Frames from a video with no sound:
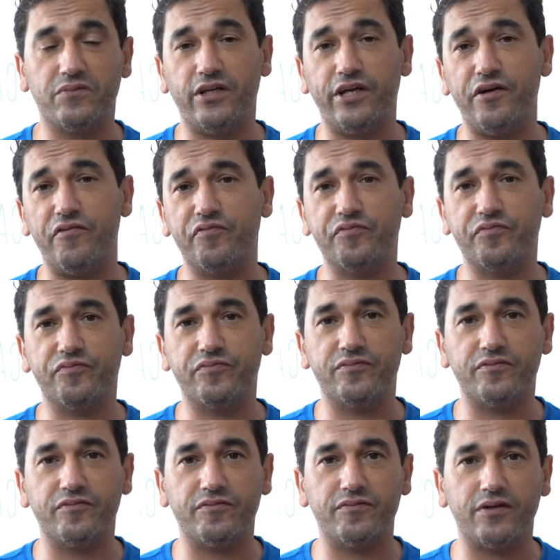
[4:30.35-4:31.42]
live
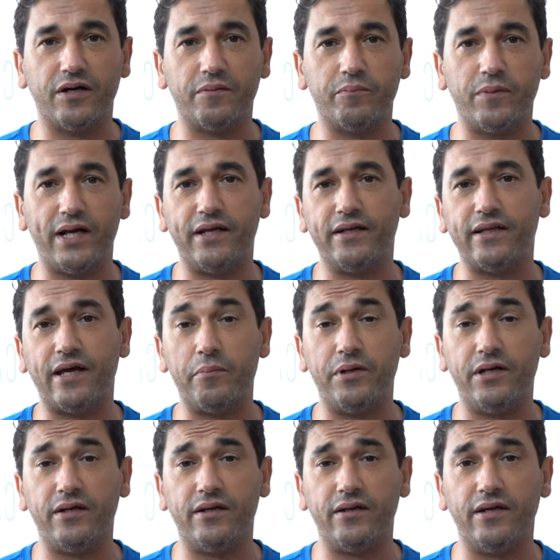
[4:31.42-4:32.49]
many time
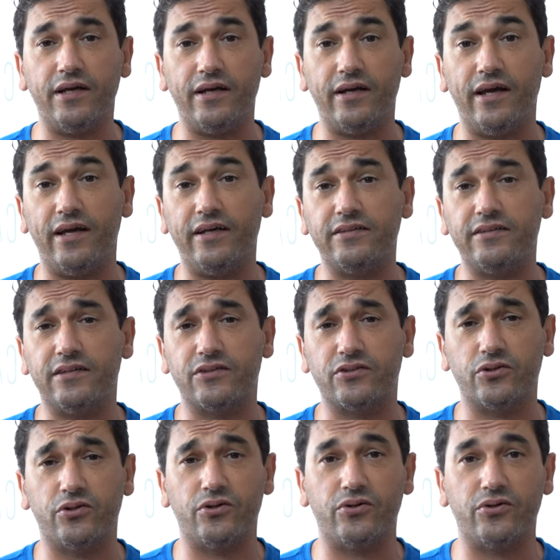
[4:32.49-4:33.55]
in Asia,
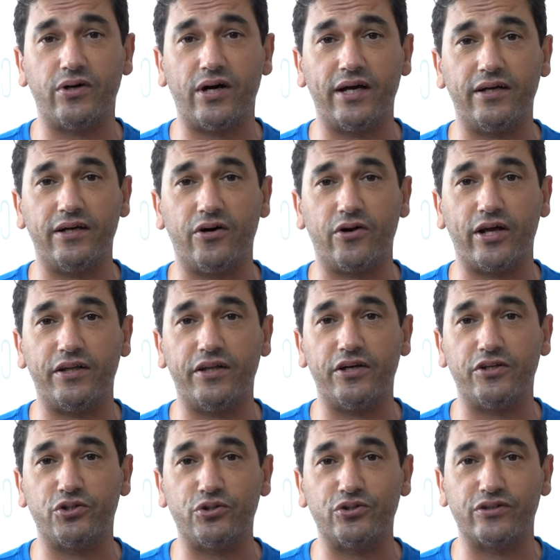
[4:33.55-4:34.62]
so I already
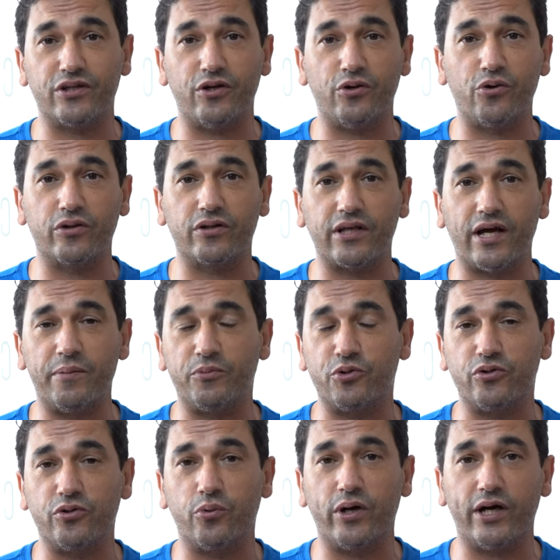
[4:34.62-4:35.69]
adjust a long time
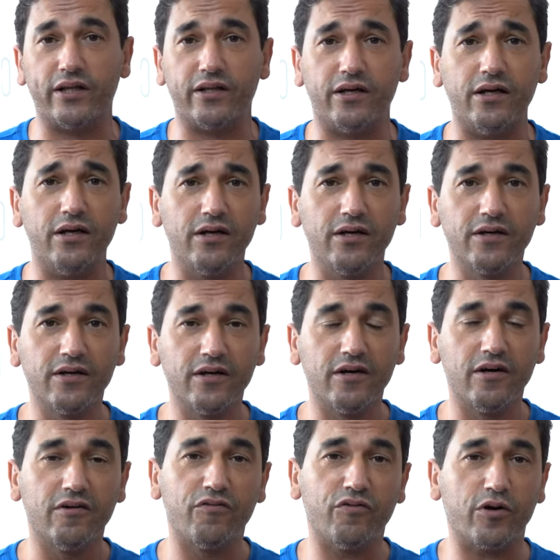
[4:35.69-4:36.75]
to the weather.
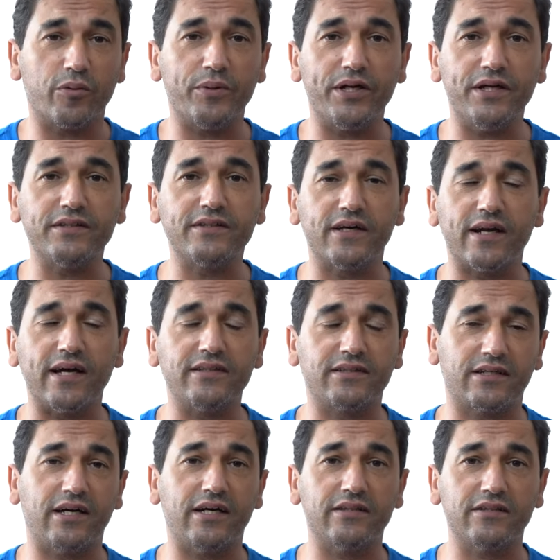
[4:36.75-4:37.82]
For me, it's a nice
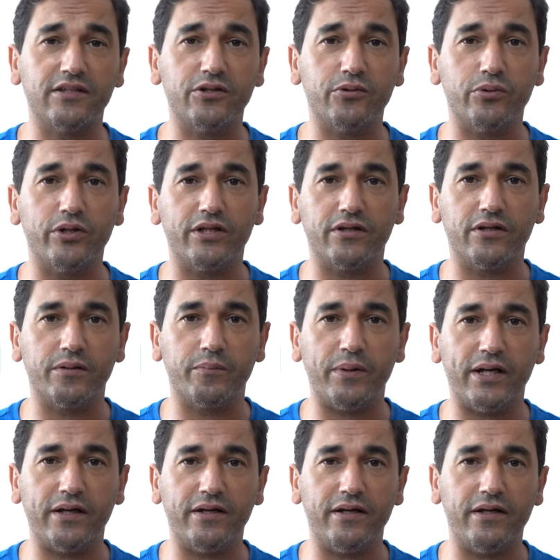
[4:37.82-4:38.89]
country with
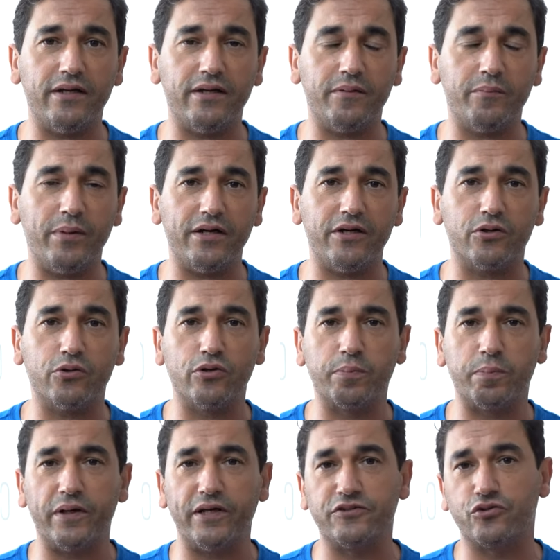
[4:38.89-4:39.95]
many good
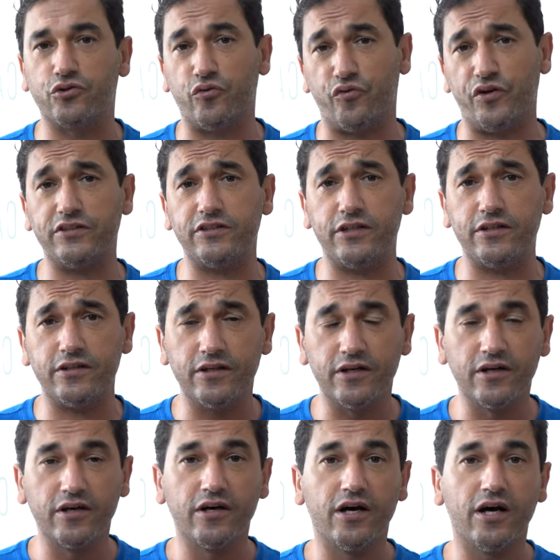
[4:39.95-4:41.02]
places to visit,
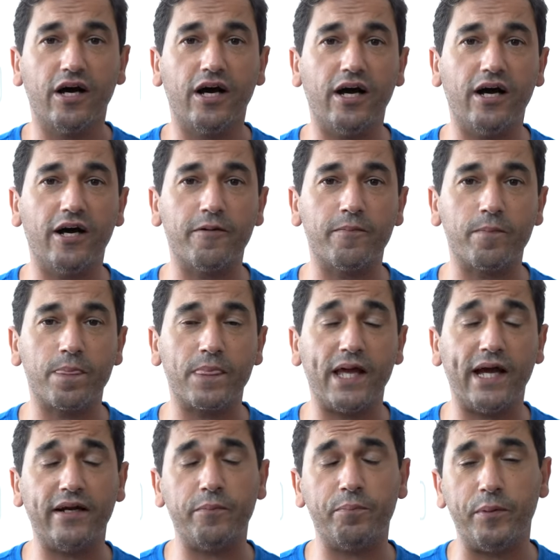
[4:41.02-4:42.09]

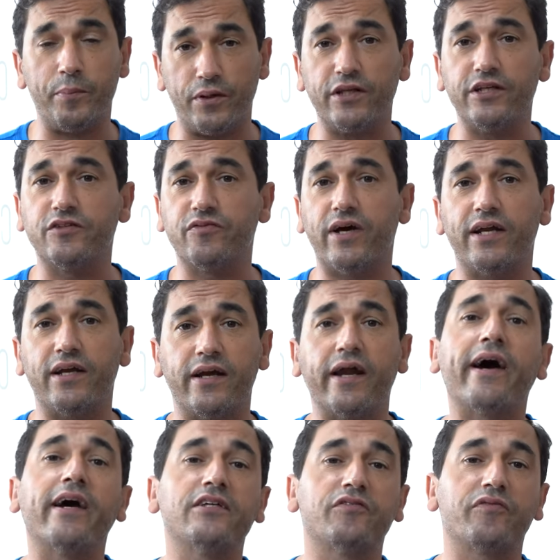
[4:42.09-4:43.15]
and the people is very
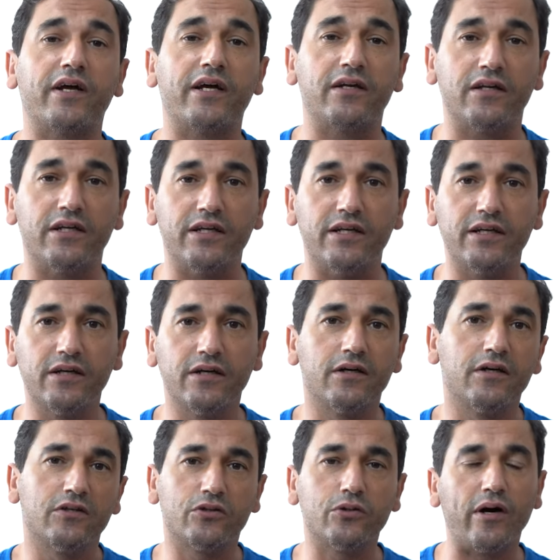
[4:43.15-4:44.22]
nice, friendly.
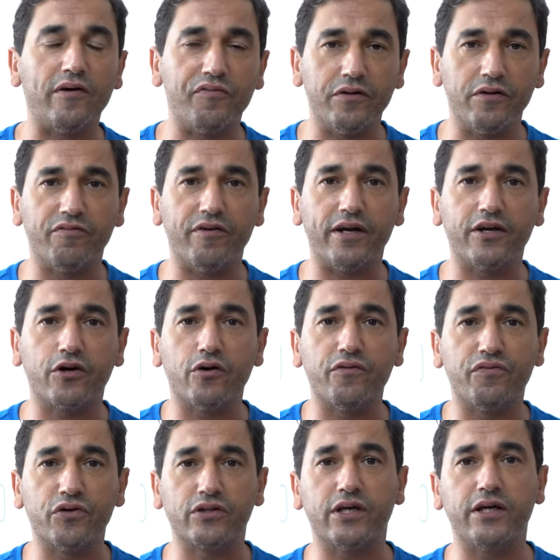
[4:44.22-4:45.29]
So I feel very
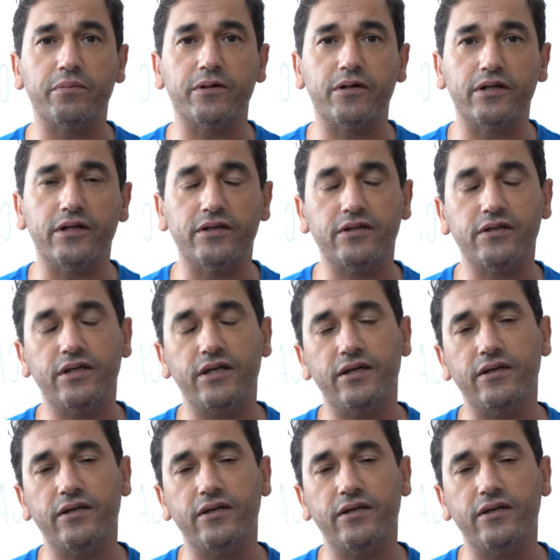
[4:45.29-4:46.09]
comfortable in